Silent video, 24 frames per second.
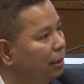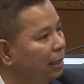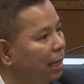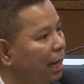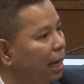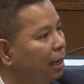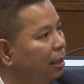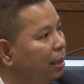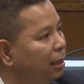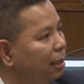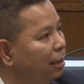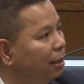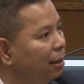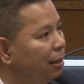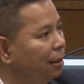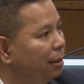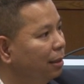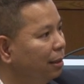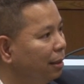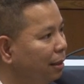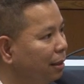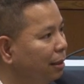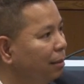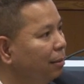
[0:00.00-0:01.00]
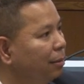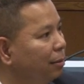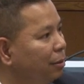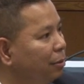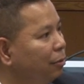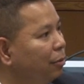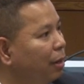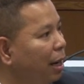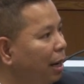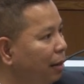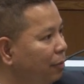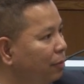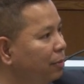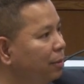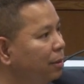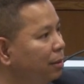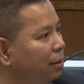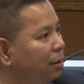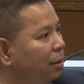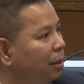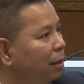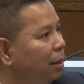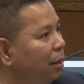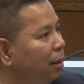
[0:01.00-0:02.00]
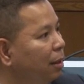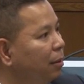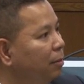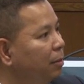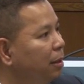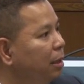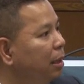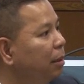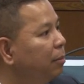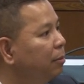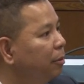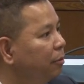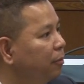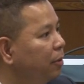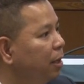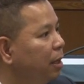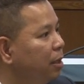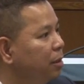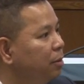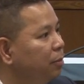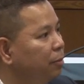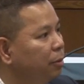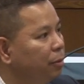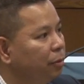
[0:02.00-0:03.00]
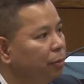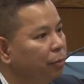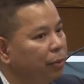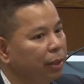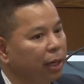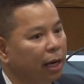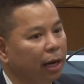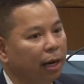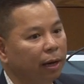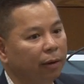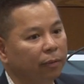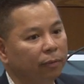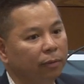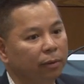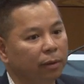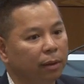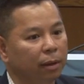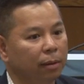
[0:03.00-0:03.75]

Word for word: That drives uh, the number of customers we have.